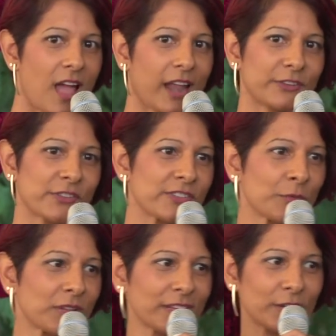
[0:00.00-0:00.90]
And it's just a
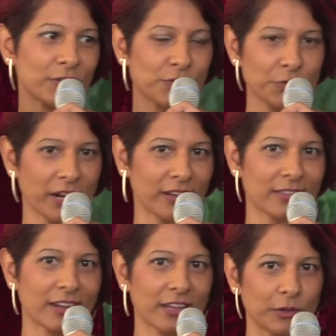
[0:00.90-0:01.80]
really good trick
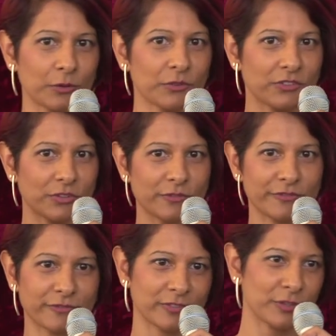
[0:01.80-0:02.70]
that I use to,
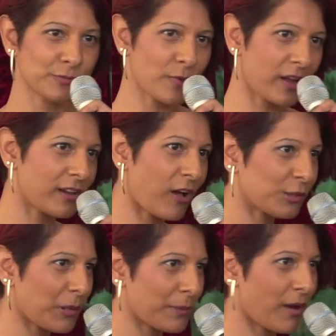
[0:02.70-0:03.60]
to run all
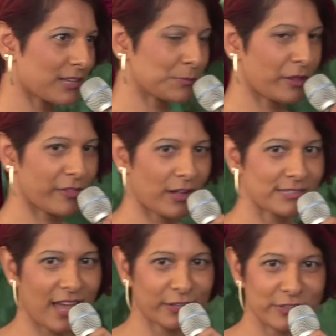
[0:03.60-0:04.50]
my possible
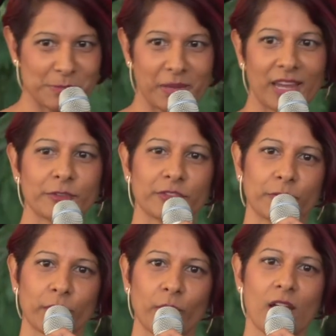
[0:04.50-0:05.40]
thoughts, actions, and behaviors
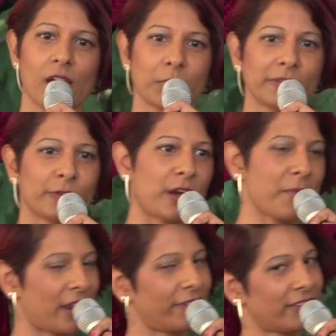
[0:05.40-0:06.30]
through before I
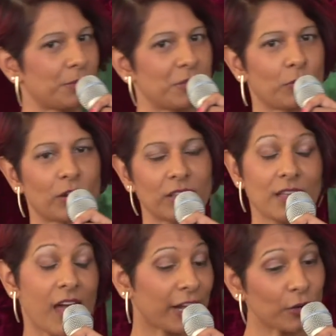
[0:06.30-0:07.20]
manifest them in the world.
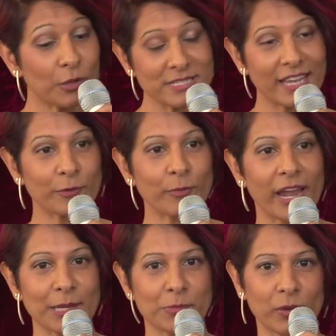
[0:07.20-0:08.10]
I don't always get it
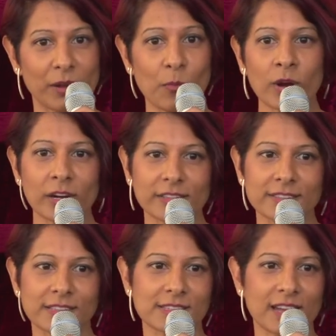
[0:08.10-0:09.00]
right, but when it works,
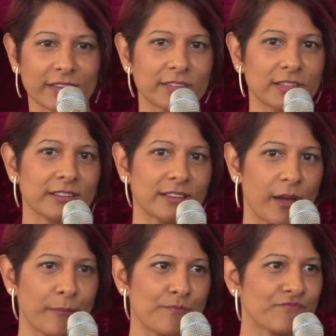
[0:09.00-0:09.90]
it's an excellent
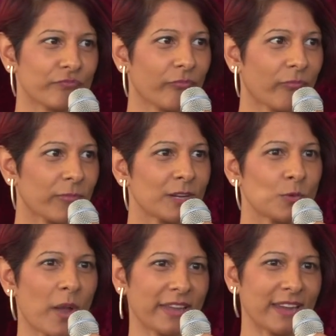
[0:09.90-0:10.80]
um,
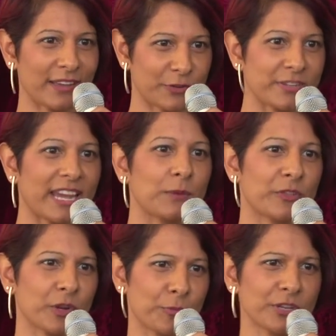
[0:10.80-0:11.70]
way to ascertain
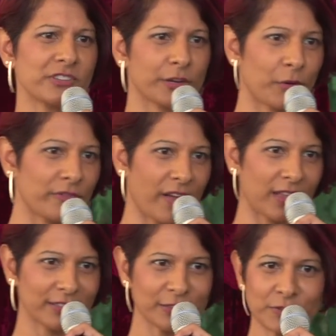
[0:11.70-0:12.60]
whether you're breaching your own
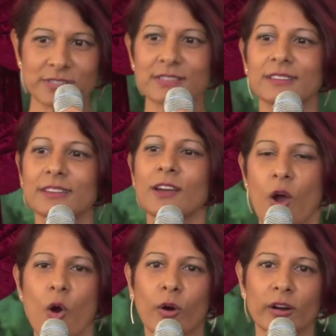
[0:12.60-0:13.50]
values
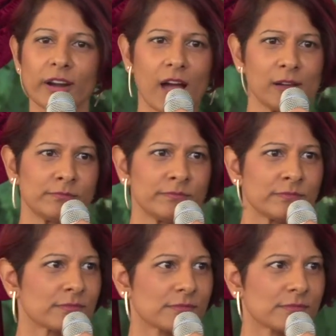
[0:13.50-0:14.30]
or um,